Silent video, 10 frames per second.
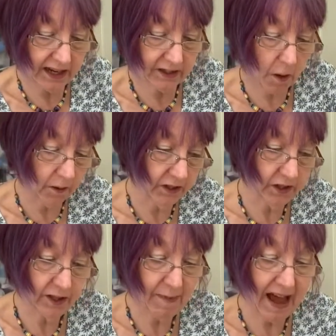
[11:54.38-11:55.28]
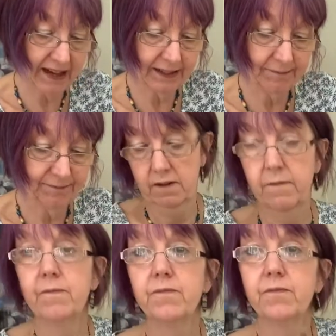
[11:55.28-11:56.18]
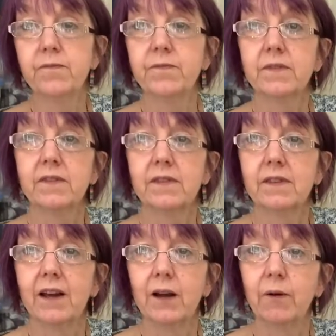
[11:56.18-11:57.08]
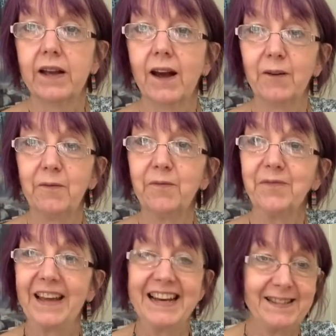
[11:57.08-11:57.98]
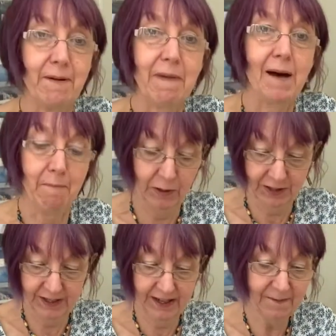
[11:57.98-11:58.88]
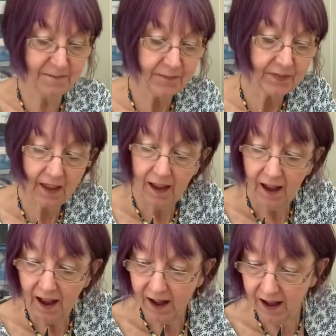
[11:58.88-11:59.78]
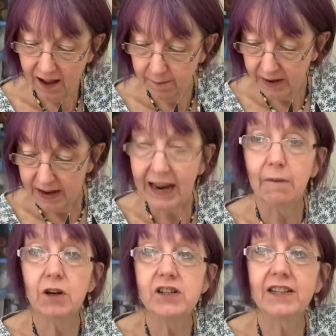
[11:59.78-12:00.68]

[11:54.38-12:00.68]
it onto the back. There we go, there's my back monster. I'm going to